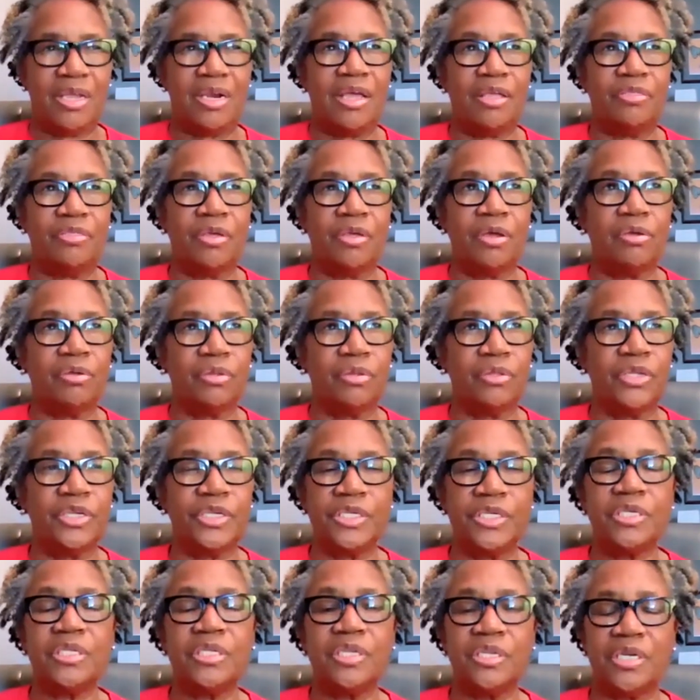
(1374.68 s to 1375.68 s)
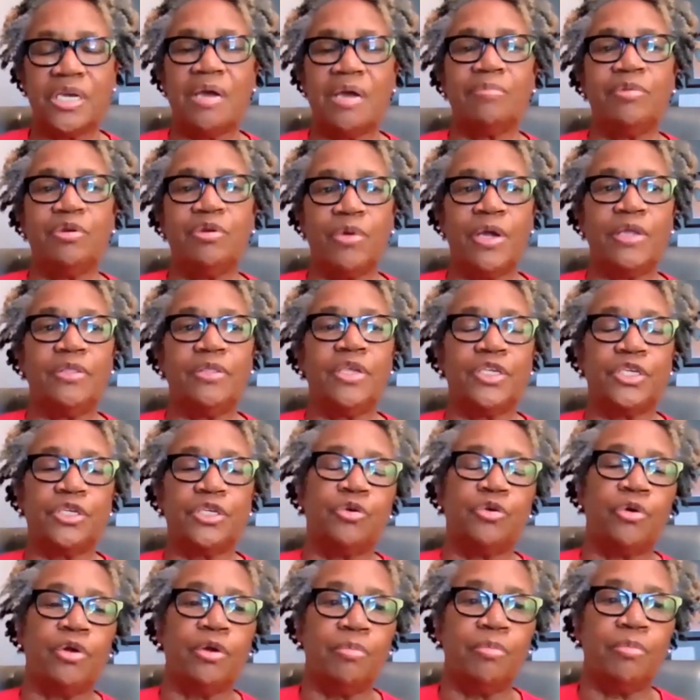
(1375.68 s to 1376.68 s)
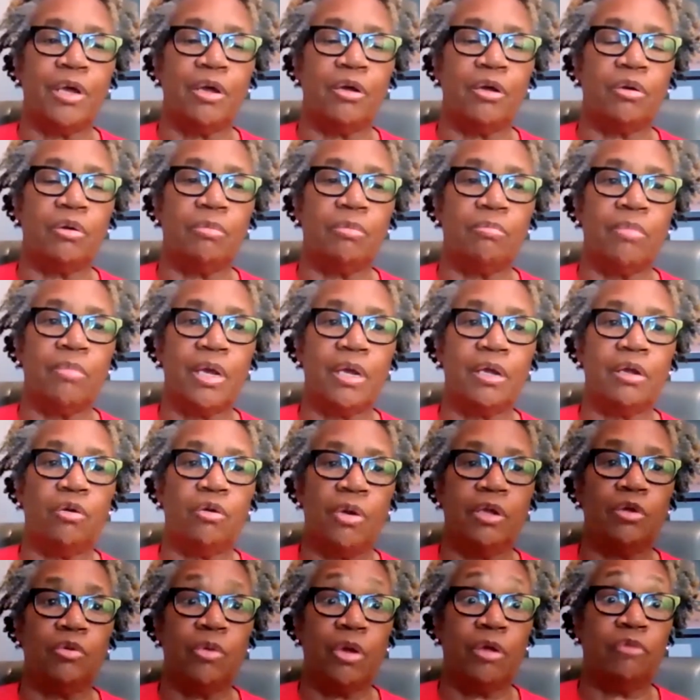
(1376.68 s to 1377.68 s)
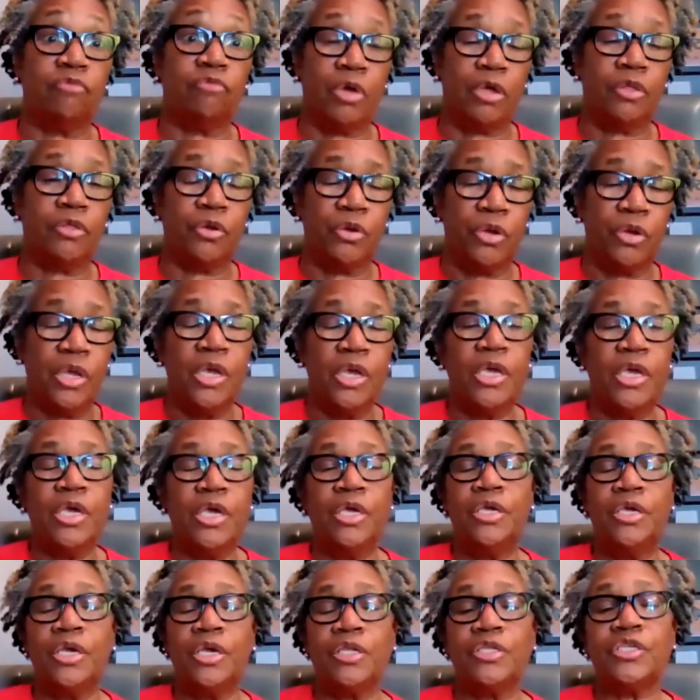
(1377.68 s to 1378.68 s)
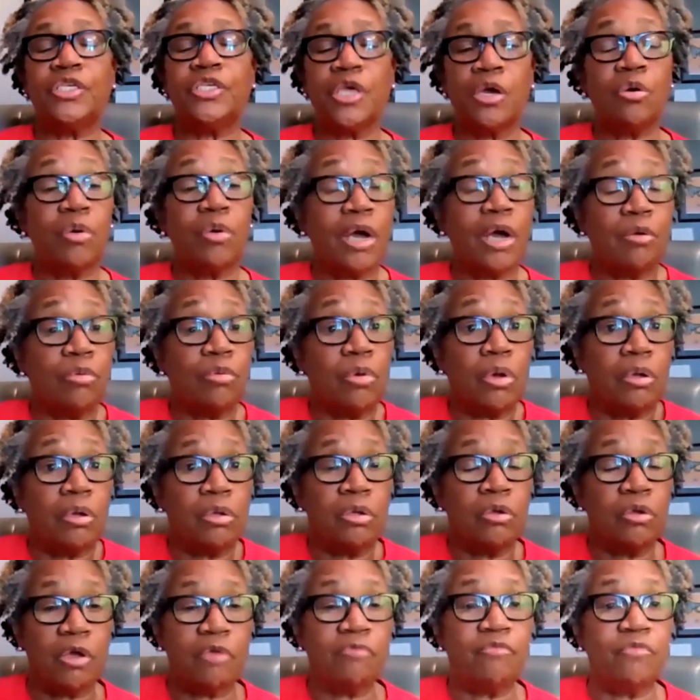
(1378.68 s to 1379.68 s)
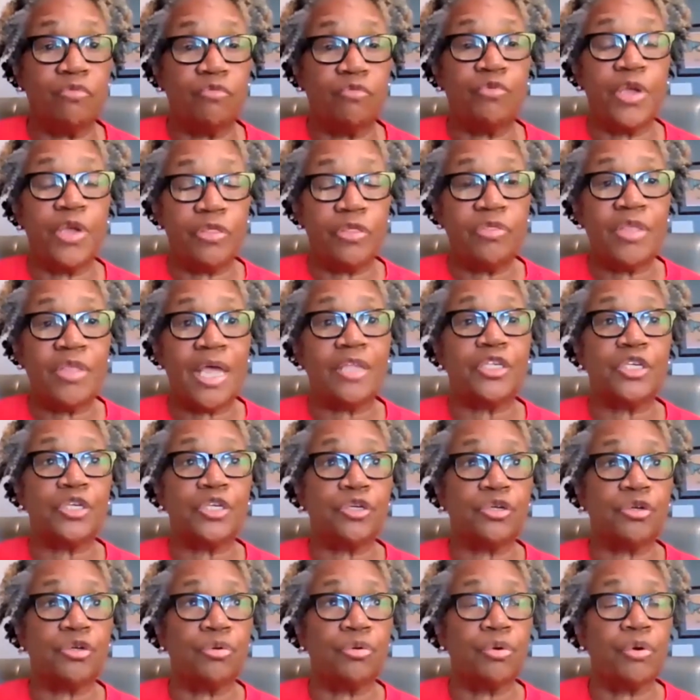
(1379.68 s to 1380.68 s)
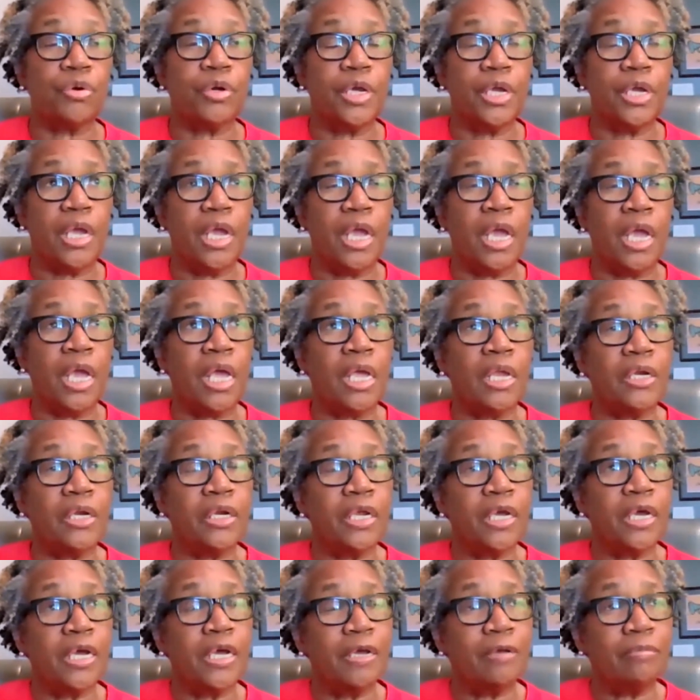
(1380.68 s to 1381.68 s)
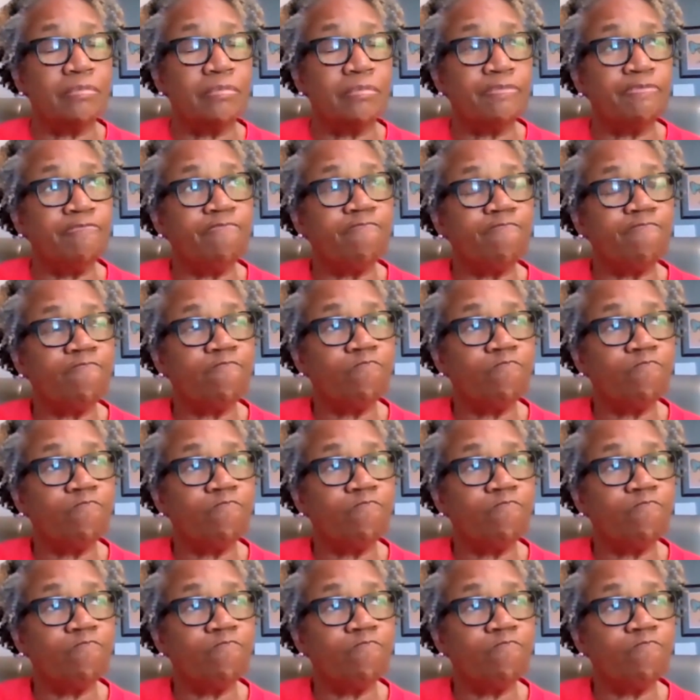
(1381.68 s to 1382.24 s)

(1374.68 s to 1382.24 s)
that I thought this is the time to write this story about my great grandfather. And so I, have you know, written that story and um,